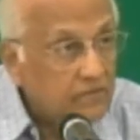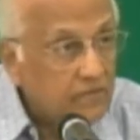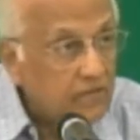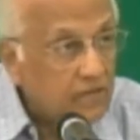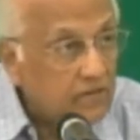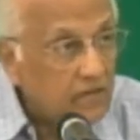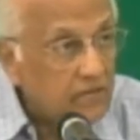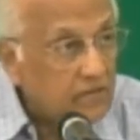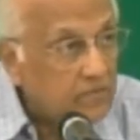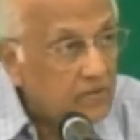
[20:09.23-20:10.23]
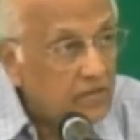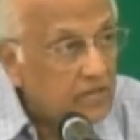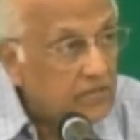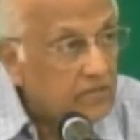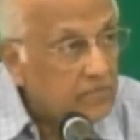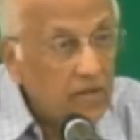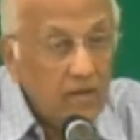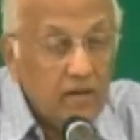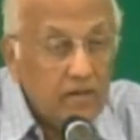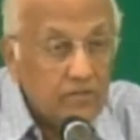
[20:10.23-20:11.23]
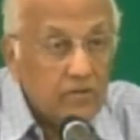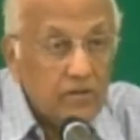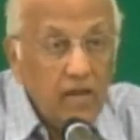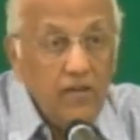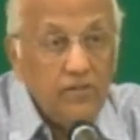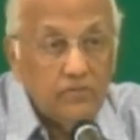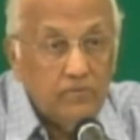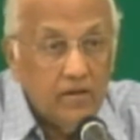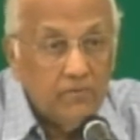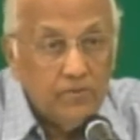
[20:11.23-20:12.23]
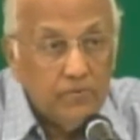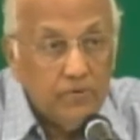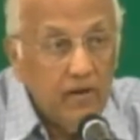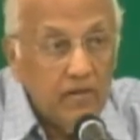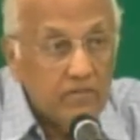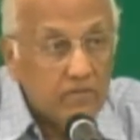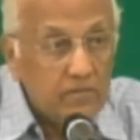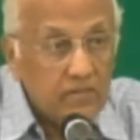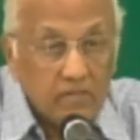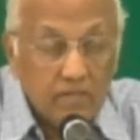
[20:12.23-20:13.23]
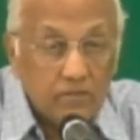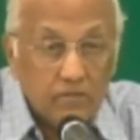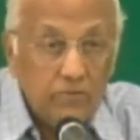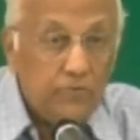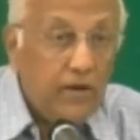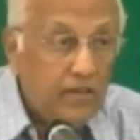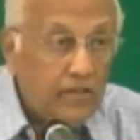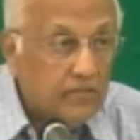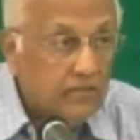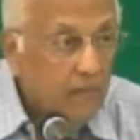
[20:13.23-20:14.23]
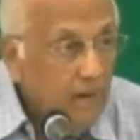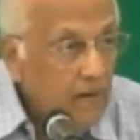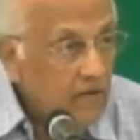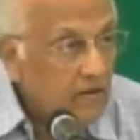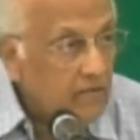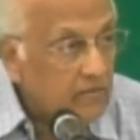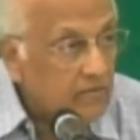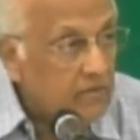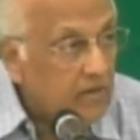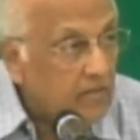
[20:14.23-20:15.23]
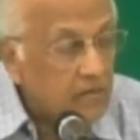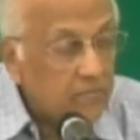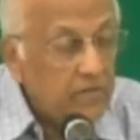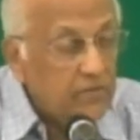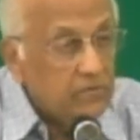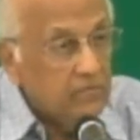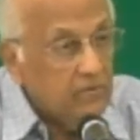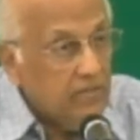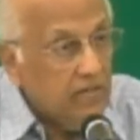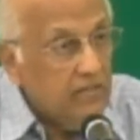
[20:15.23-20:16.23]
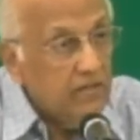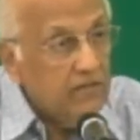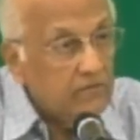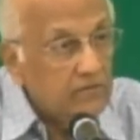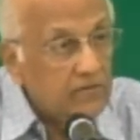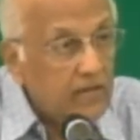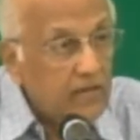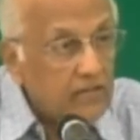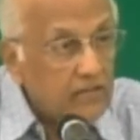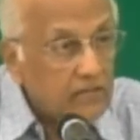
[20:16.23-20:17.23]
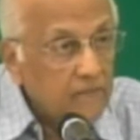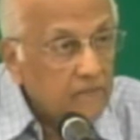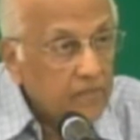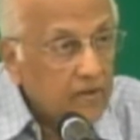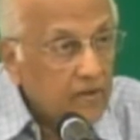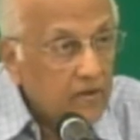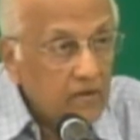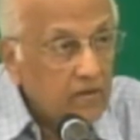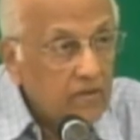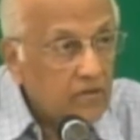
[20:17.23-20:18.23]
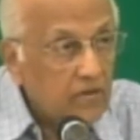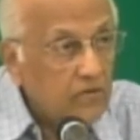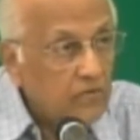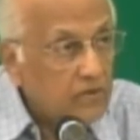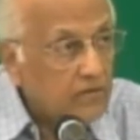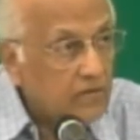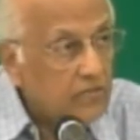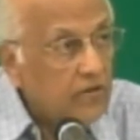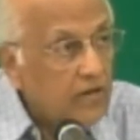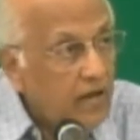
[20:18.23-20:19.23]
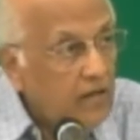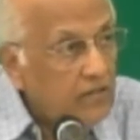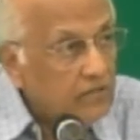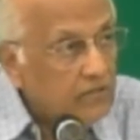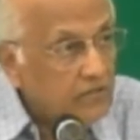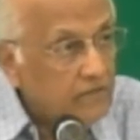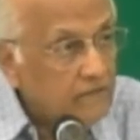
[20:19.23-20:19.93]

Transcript: That somebody says in the meeting, I saw an angel when I was praying, and somebody says, I saw two angels. And then somebody else competes with them and says, I, I saw three angels. It's all over. I saw angels.